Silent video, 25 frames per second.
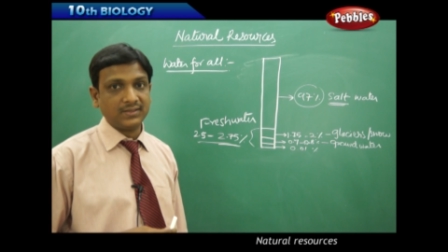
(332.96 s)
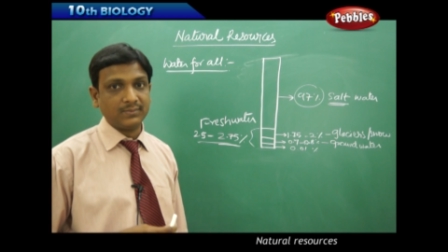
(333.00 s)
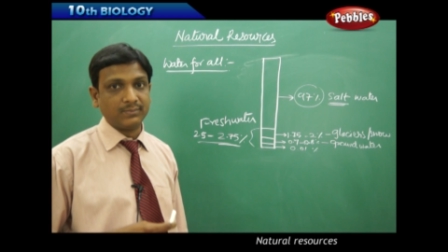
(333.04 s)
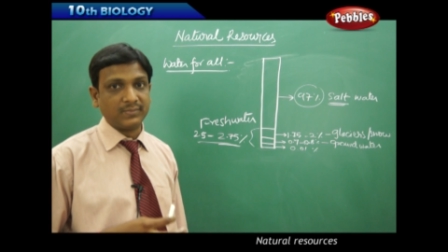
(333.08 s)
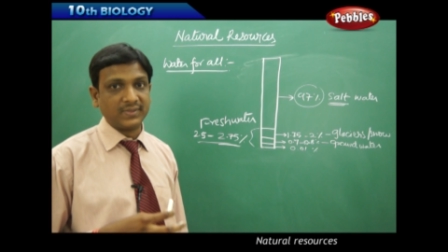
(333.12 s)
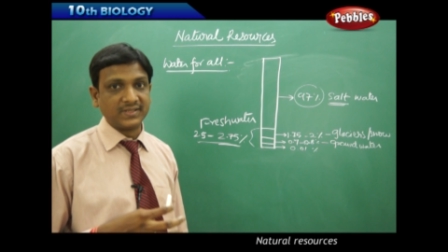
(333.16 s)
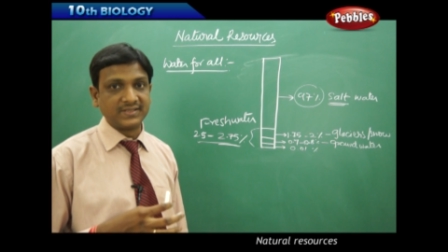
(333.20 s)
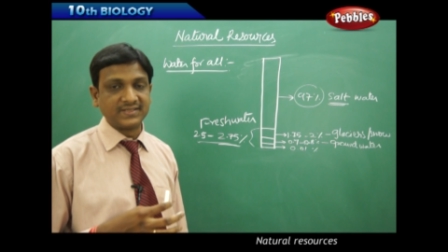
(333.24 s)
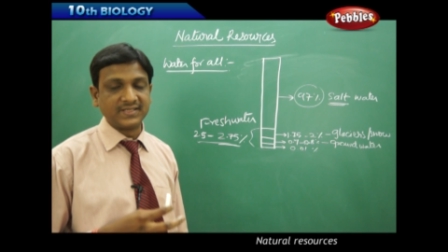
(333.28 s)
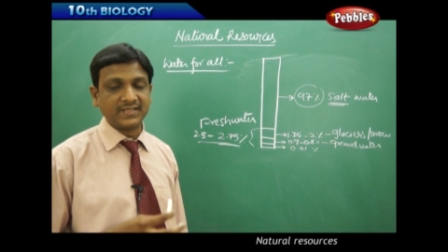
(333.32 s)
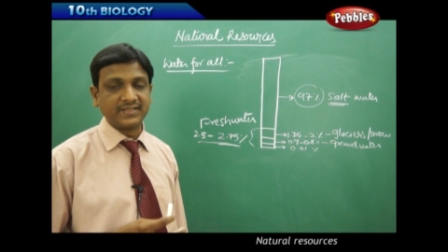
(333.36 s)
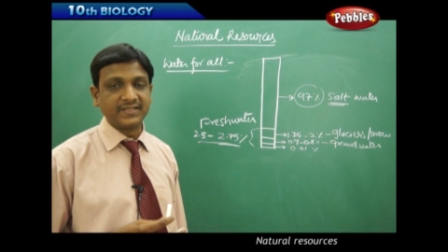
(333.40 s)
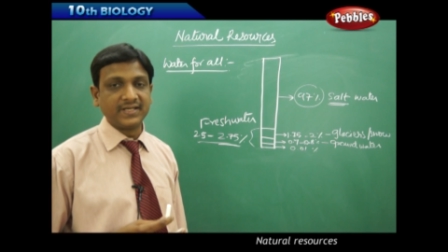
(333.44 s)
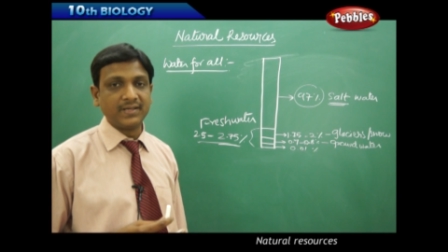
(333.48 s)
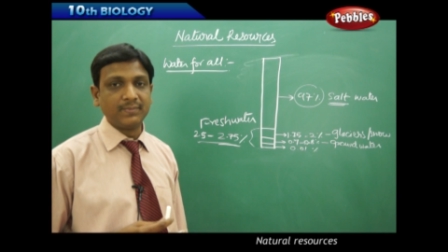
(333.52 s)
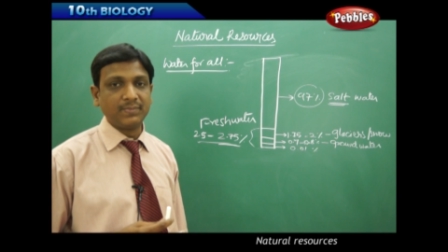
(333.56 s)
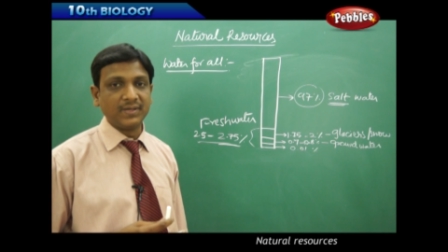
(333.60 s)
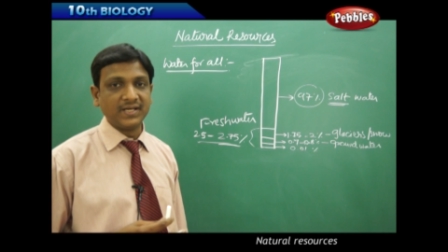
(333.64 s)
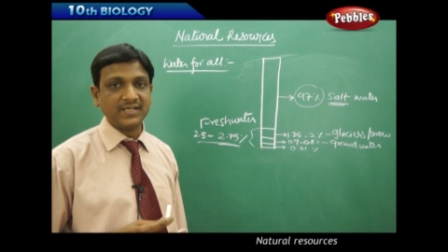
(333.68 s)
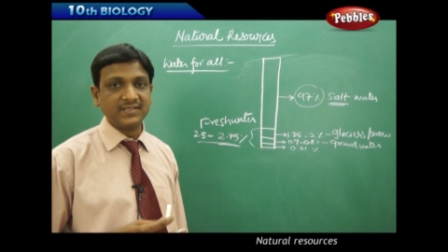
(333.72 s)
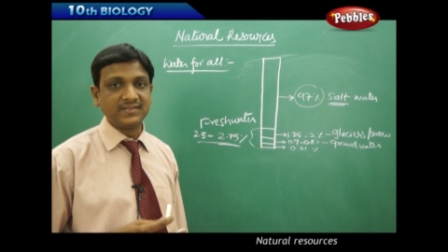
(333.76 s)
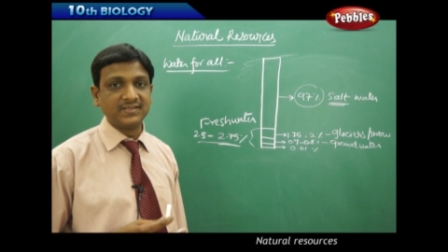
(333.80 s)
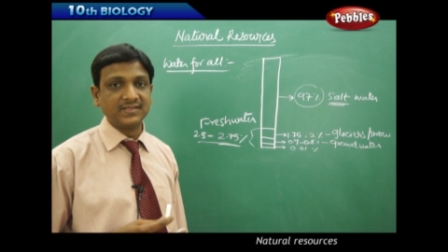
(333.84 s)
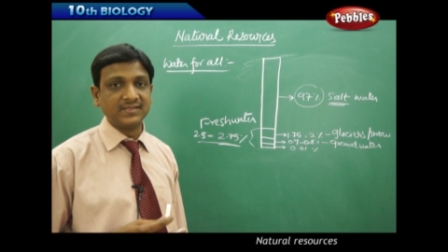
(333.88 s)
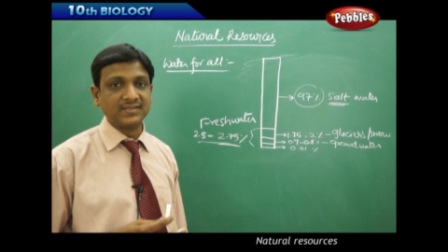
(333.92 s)
but certain
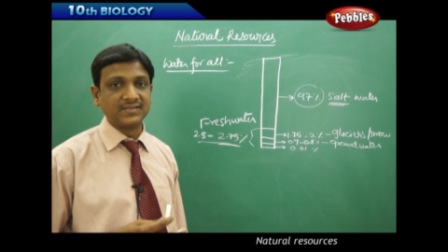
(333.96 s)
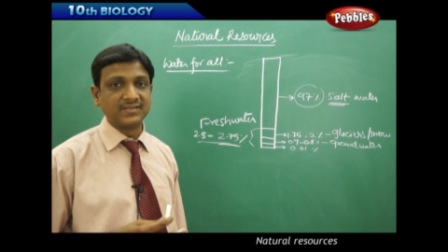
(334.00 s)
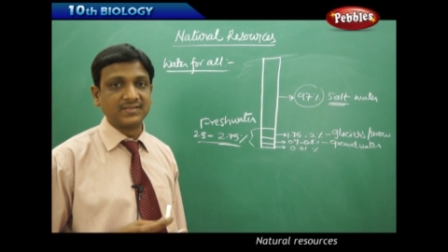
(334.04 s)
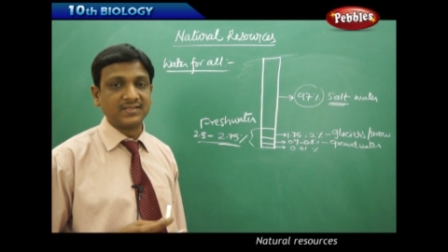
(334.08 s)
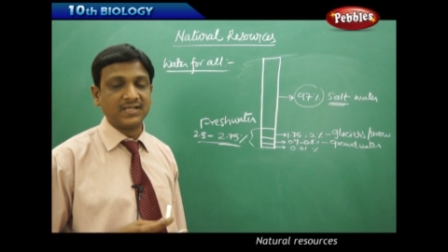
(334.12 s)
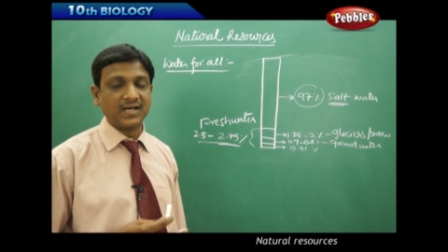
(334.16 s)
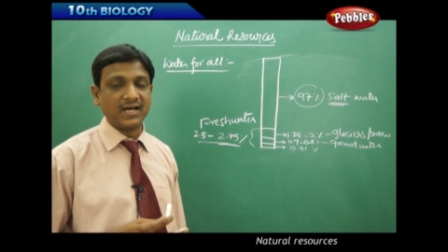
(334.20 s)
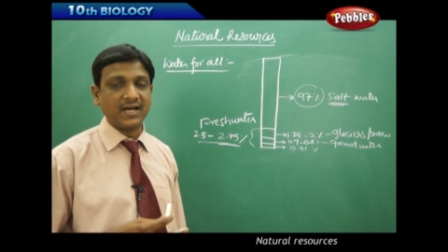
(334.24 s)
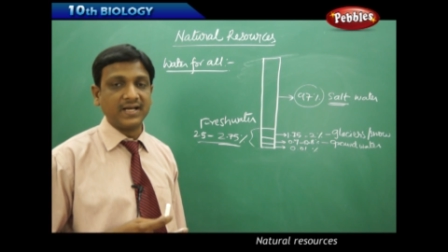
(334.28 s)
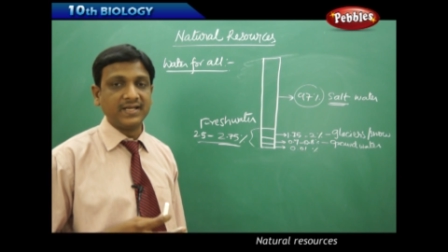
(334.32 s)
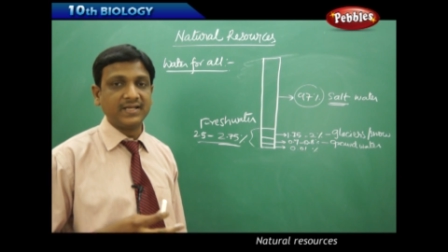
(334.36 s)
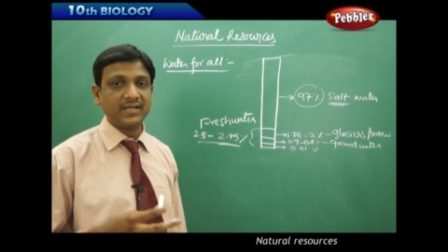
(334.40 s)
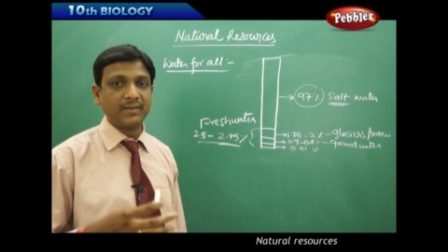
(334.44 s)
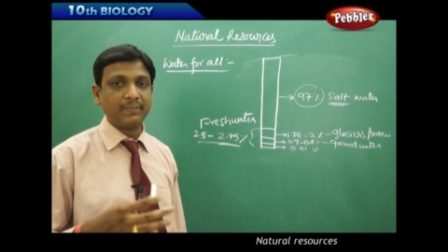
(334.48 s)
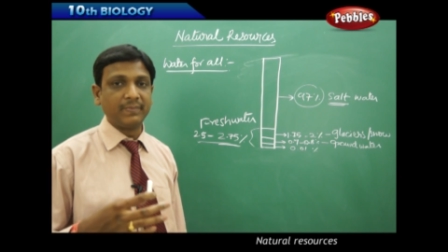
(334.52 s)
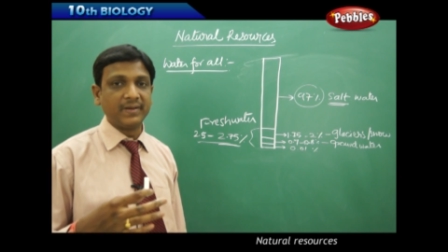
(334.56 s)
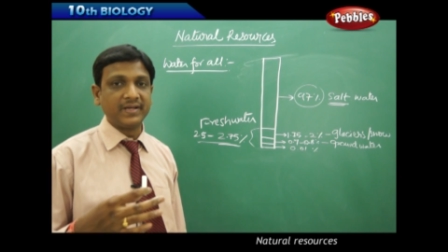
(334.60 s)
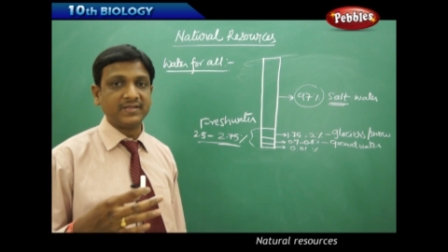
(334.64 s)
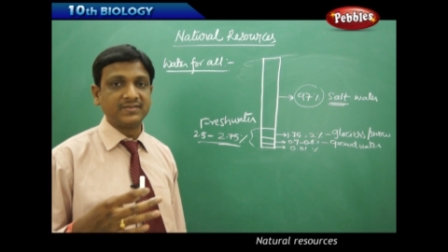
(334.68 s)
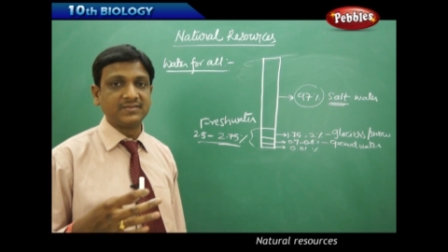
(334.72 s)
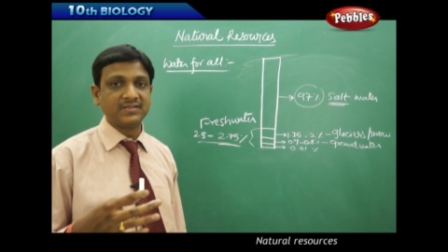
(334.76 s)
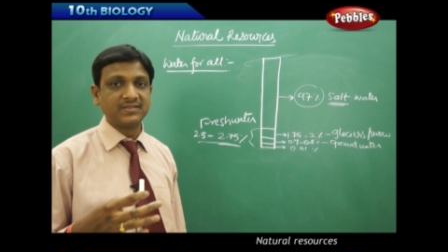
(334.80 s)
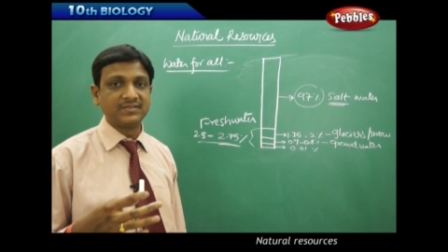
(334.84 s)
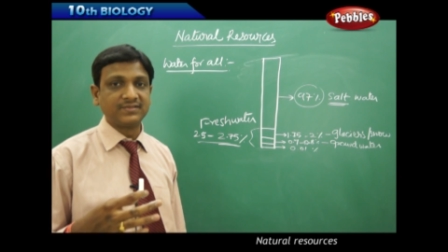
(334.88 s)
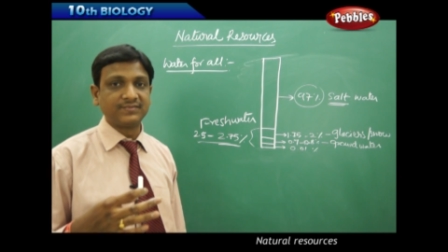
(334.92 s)
places, the higher
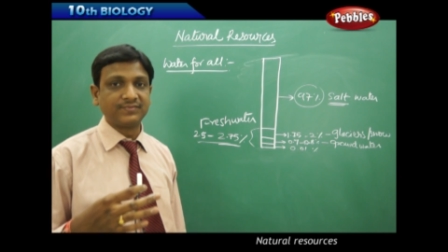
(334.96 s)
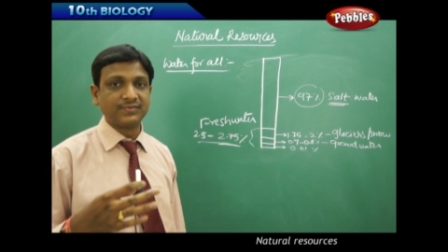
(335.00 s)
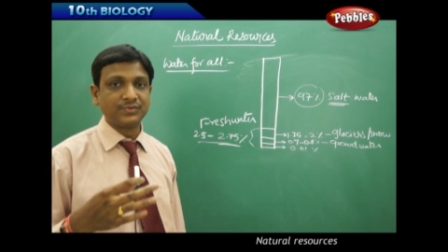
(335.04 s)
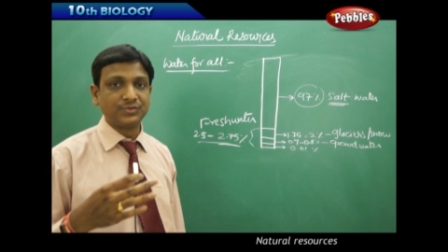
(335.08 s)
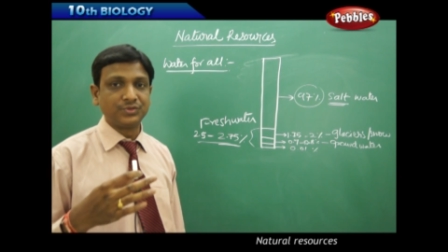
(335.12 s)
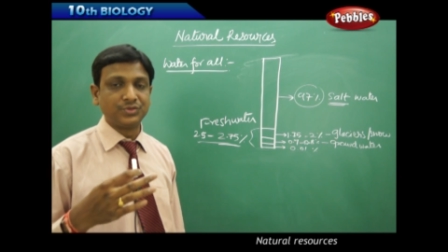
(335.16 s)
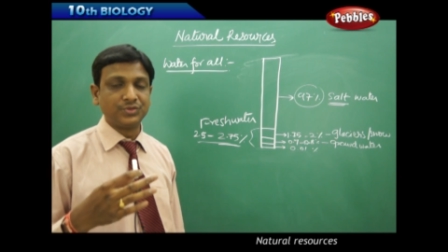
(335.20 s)
places